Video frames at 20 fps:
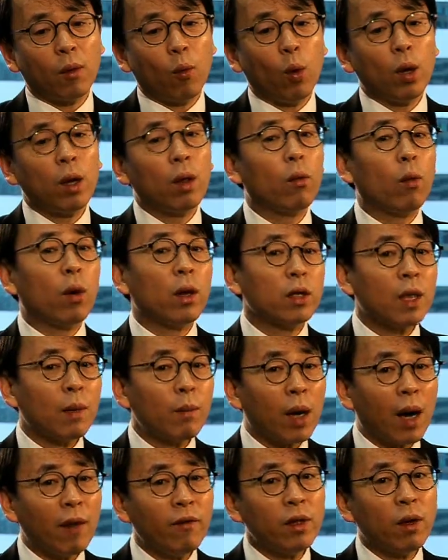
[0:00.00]
what some
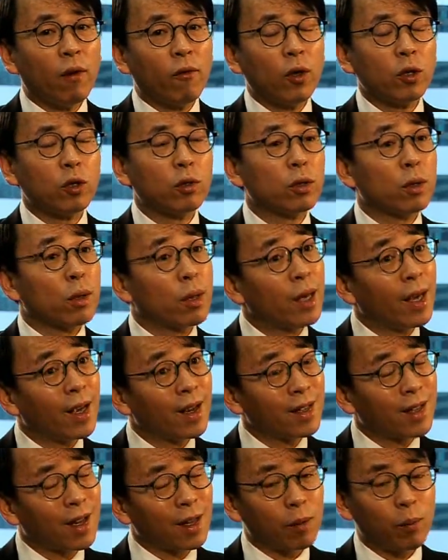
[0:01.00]
government officials
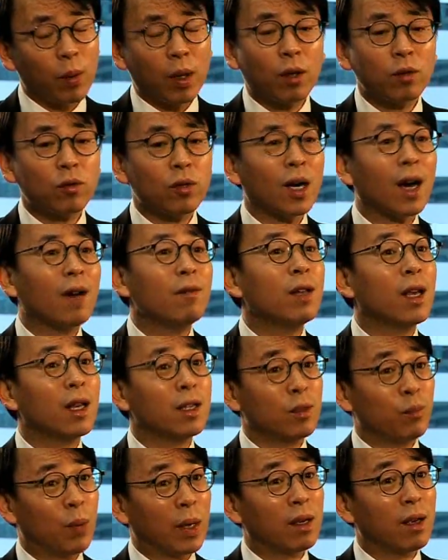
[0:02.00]
think that because the government
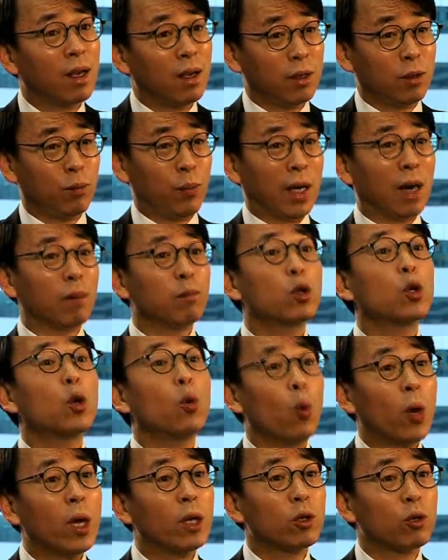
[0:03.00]
has become so
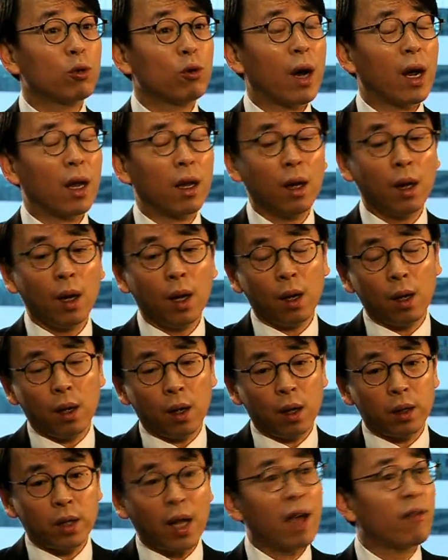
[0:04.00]
rich,
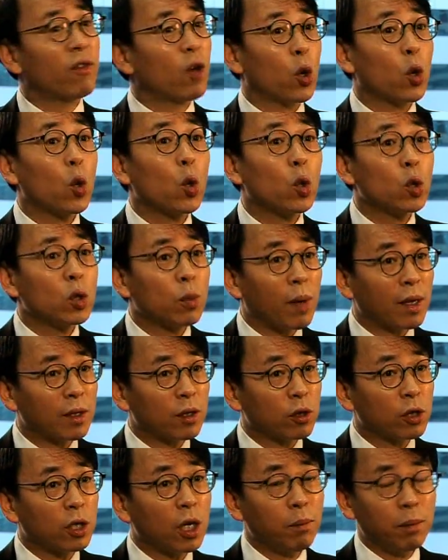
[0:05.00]
right? They have a huge budget
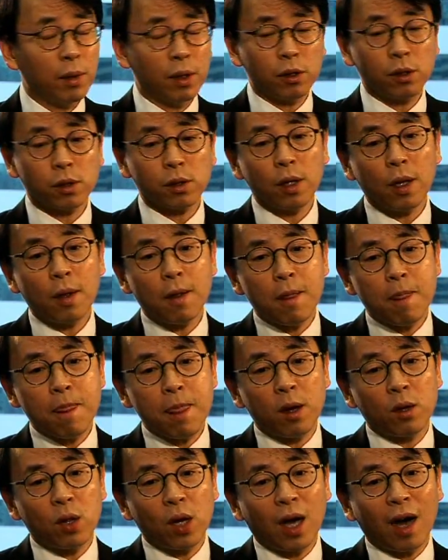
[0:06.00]
surplus.
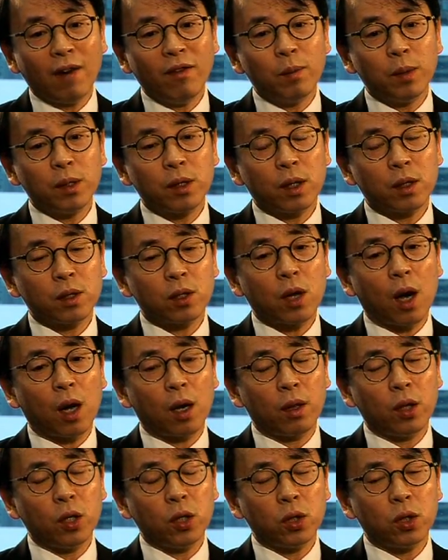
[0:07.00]
The government has
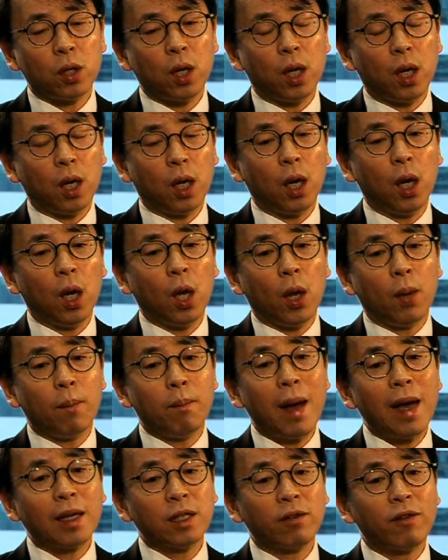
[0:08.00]
got these
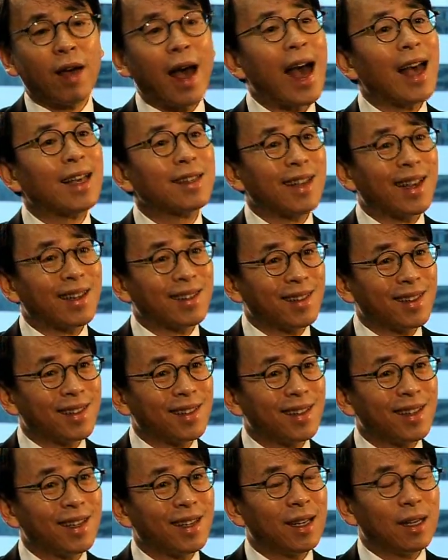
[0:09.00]
massive assets,
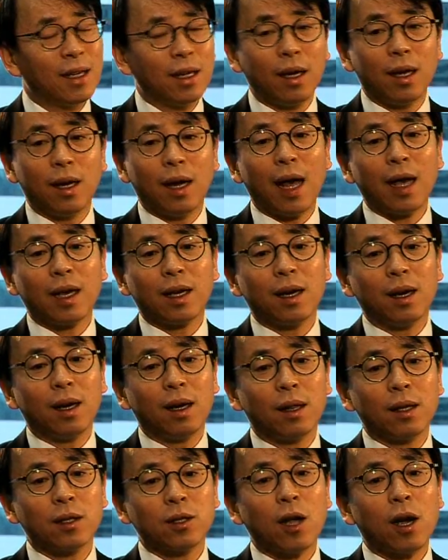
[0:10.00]
like
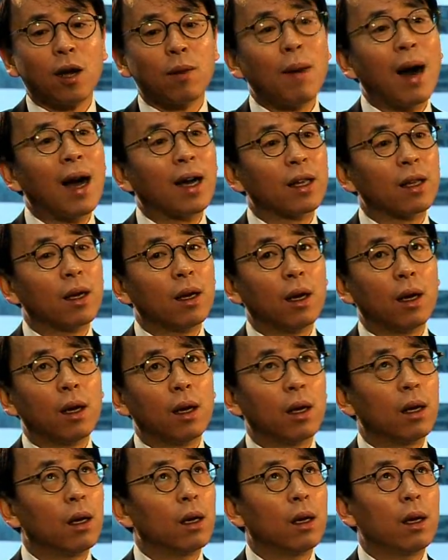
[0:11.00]
the stock market.
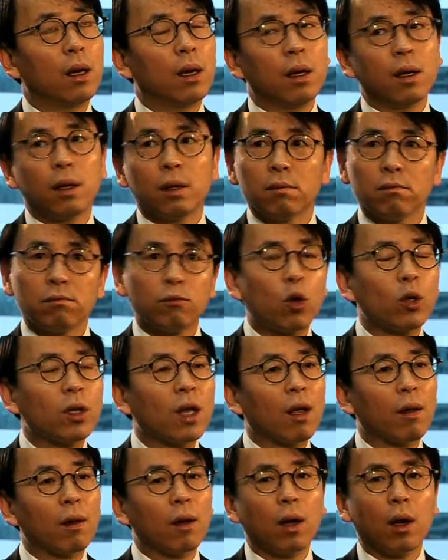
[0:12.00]

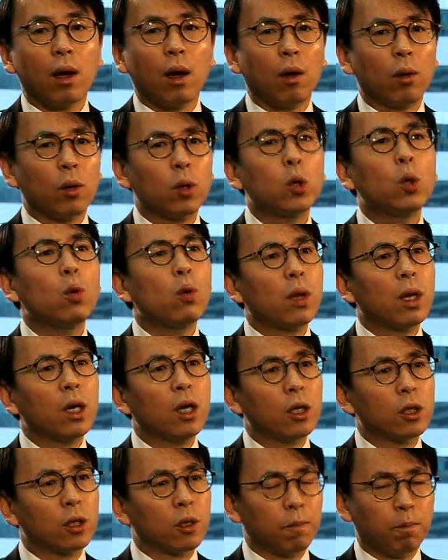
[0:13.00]

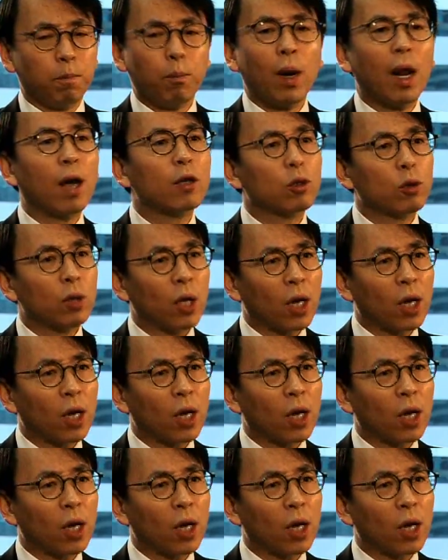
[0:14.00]
2/3 belong to the